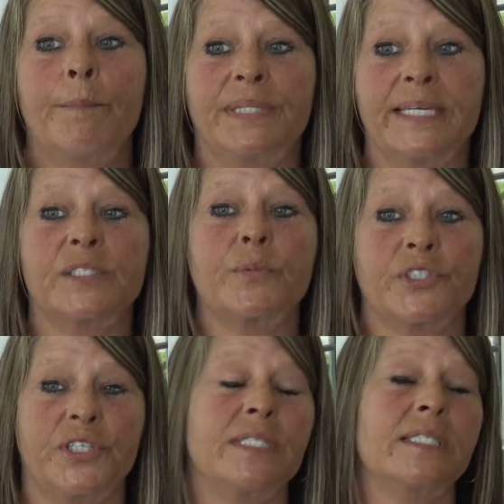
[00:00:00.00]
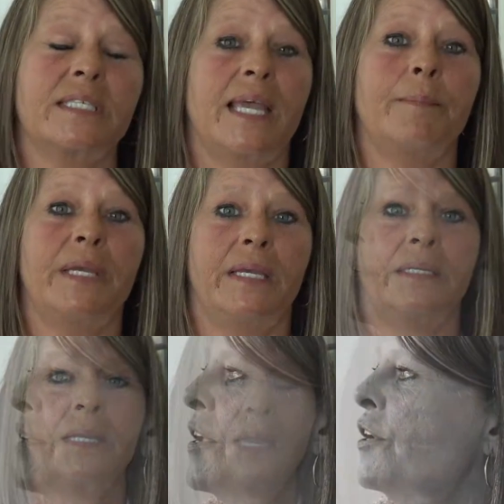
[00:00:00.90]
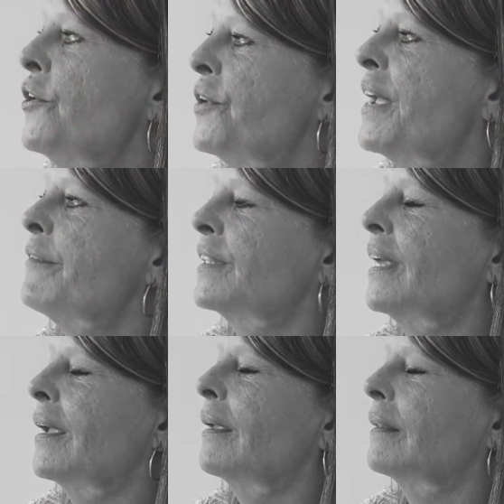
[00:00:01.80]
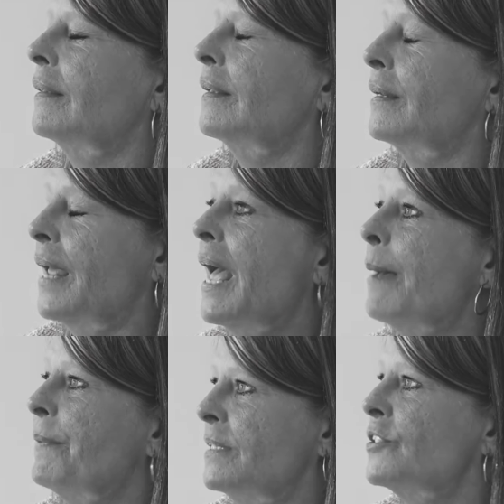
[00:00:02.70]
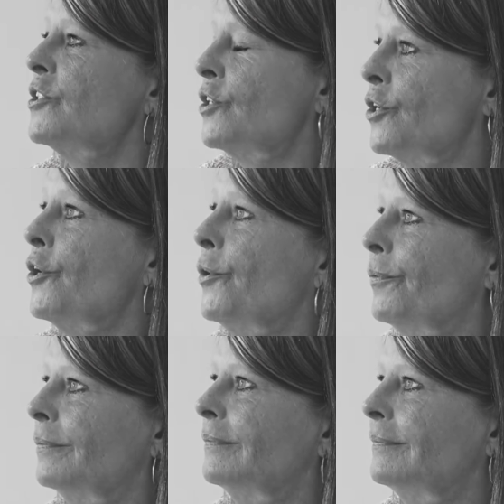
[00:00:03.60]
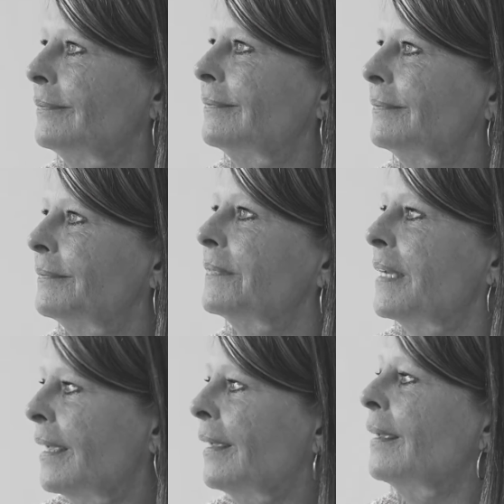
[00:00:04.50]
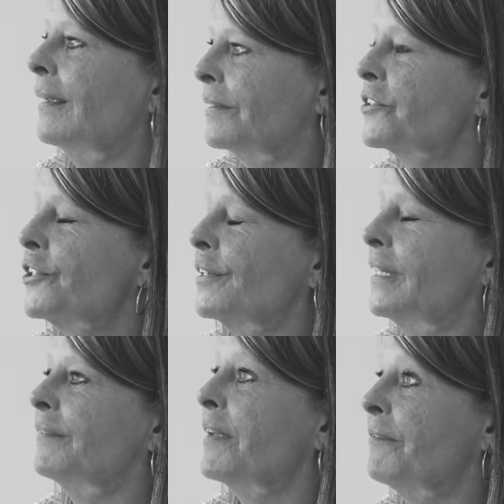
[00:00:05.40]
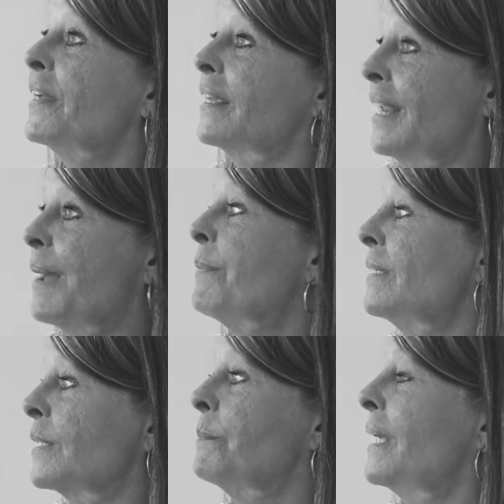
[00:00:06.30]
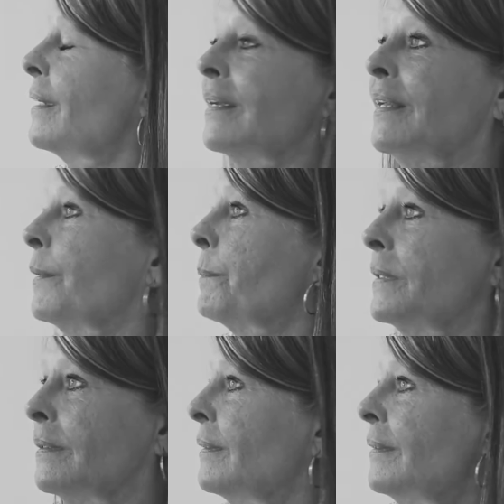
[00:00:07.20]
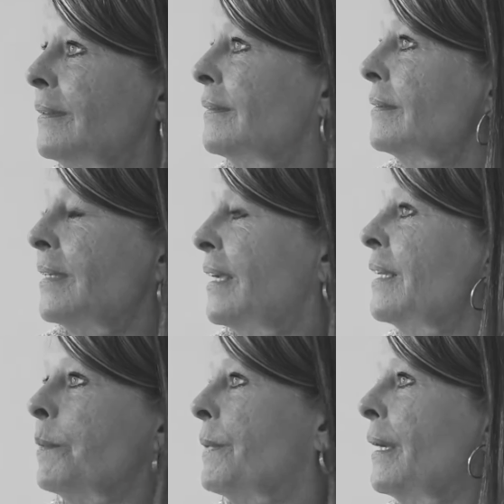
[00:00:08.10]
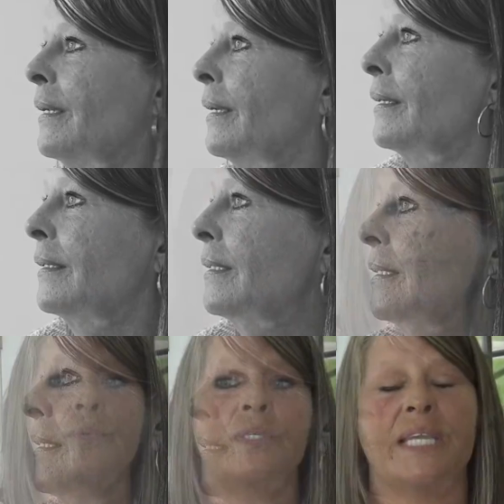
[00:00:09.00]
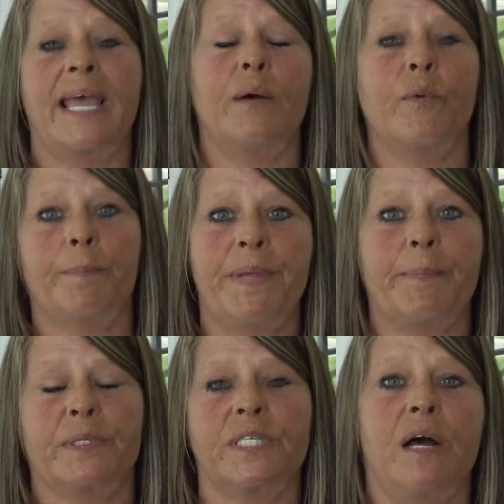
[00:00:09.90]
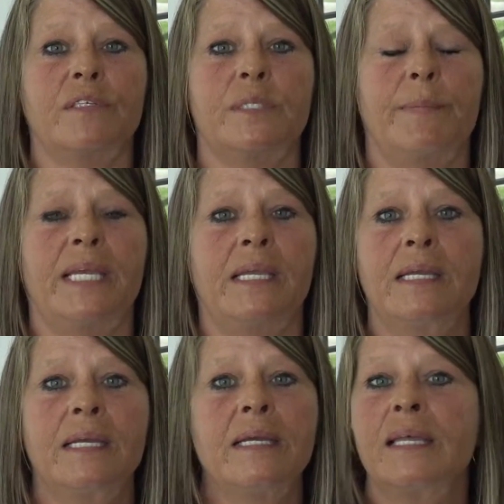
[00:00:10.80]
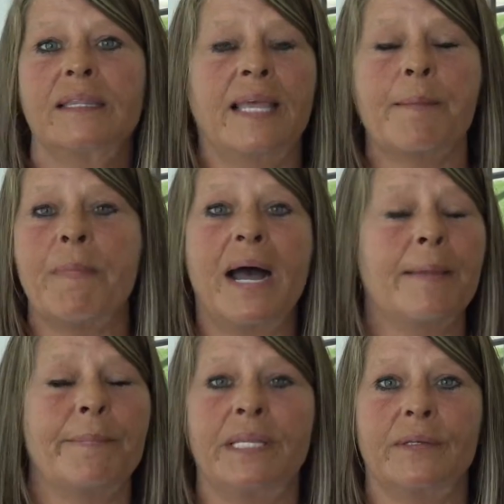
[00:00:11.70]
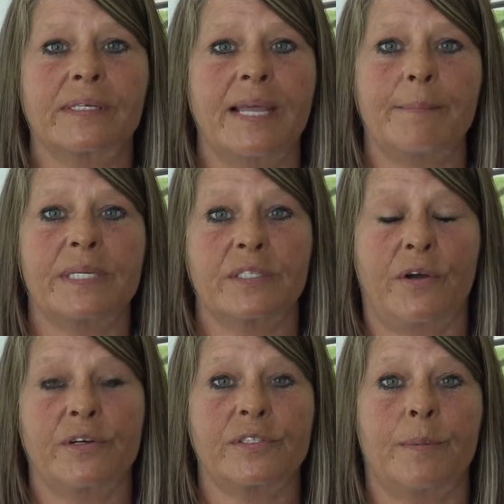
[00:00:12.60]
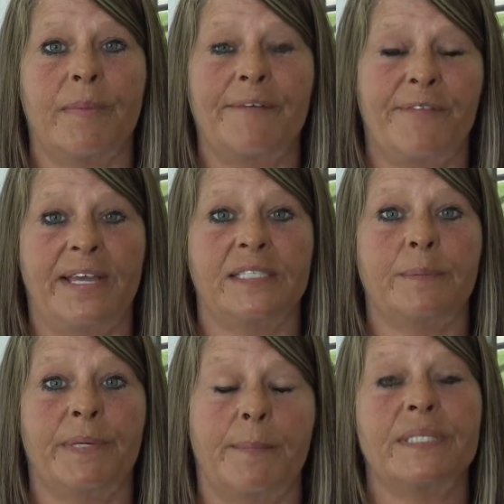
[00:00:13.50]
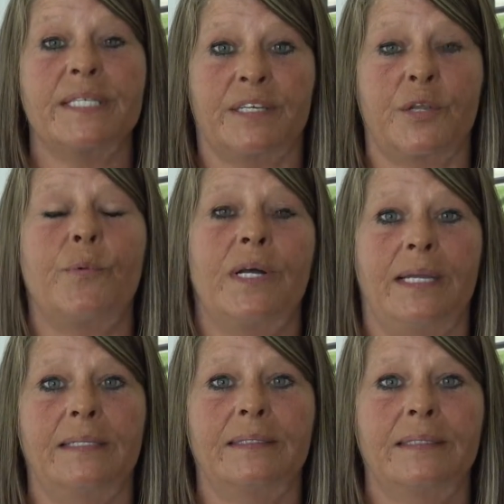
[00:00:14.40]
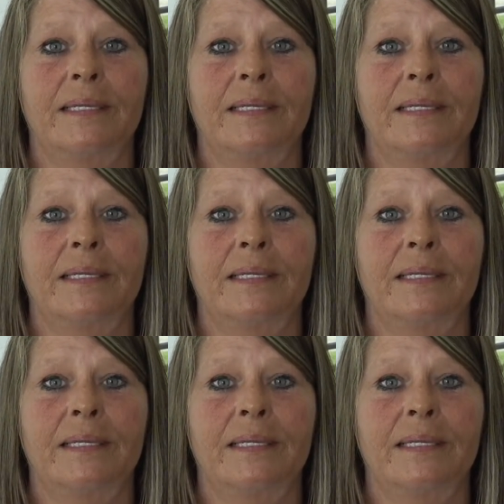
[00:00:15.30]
But that's where Jesus came in. You never think that'll happen to you. And sure enough, if it can happen to me, it can happen to anybody. Now when people talk to me, they might be looking at my scars on my face, but I'm gonna tell you what,